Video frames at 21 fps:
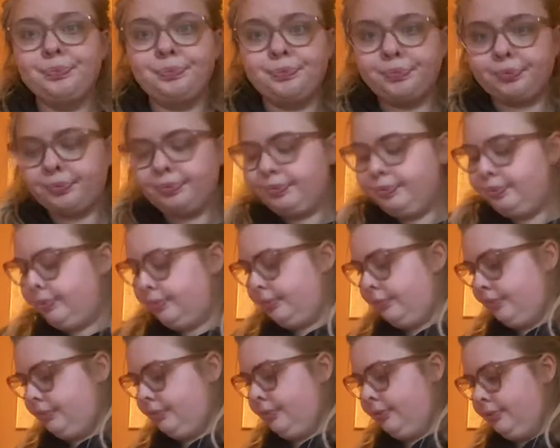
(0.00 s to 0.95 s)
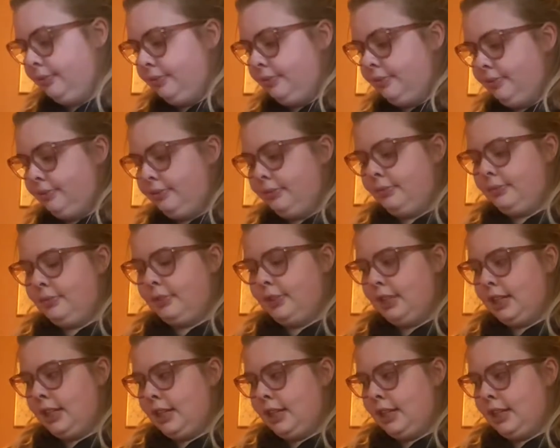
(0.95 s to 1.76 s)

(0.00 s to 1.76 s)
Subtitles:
(no one is talking)